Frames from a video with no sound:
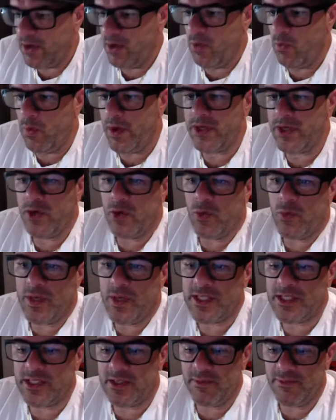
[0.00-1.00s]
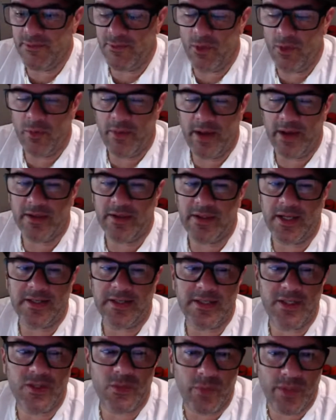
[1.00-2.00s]
what you're wishing for, whether or not
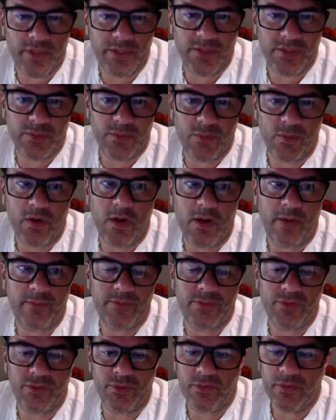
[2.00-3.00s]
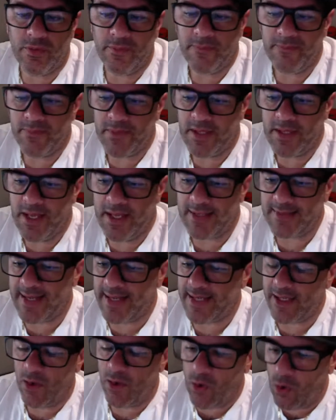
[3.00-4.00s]
these wishes will come true. It's
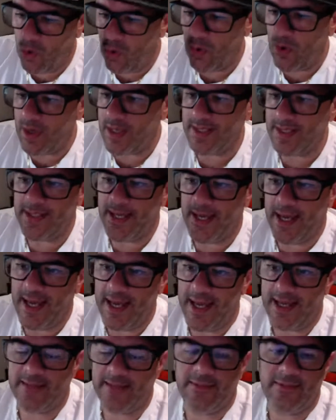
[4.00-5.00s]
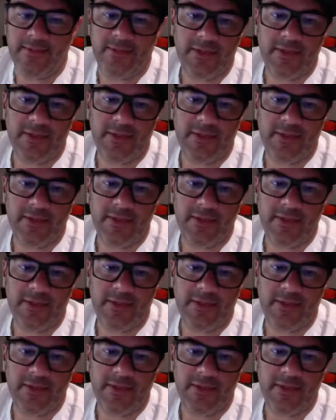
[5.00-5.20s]
like you're all in your head